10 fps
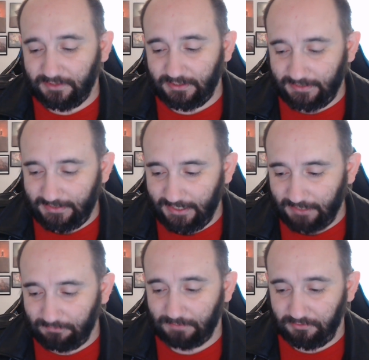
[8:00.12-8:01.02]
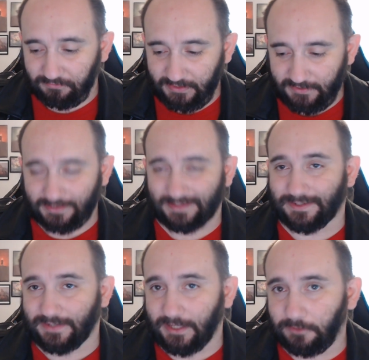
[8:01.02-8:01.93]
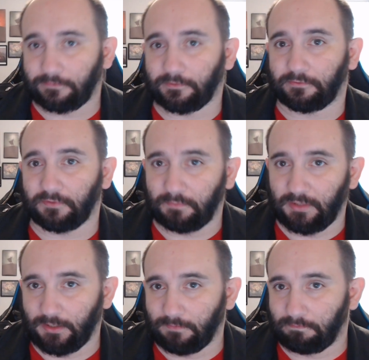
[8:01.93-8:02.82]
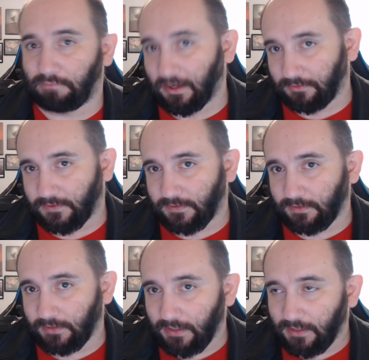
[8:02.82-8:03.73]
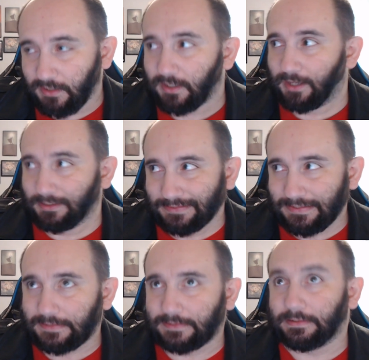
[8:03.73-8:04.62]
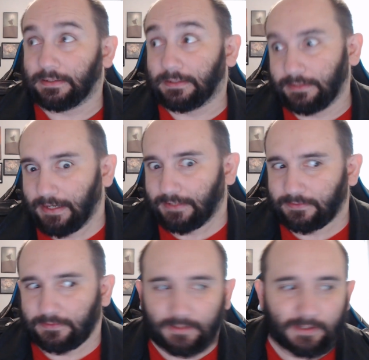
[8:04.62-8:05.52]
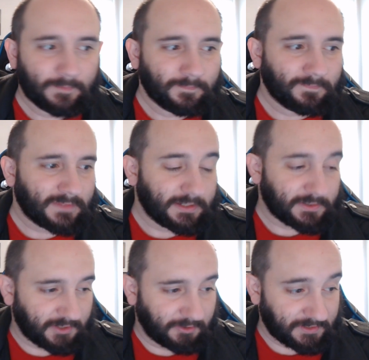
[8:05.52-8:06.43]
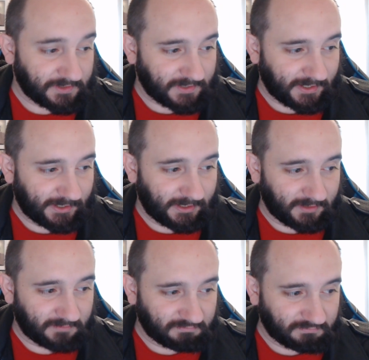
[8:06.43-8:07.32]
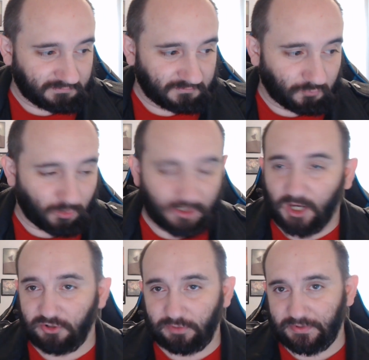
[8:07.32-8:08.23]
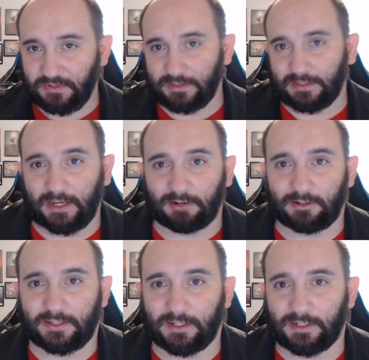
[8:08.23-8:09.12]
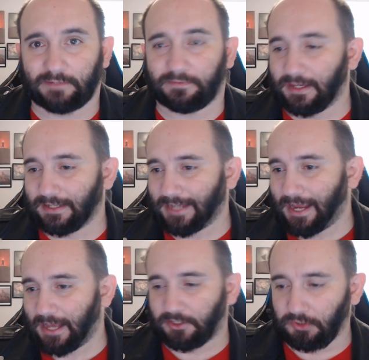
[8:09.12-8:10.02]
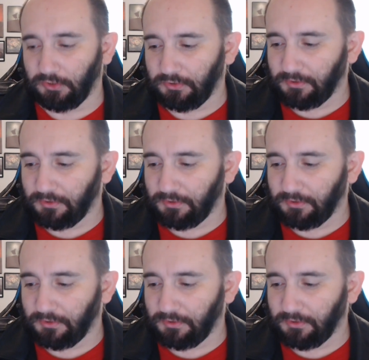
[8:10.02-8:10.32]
in the game that prevents itself from being bounced, at least yet. So this is a 100% guaranteed, if they attack you,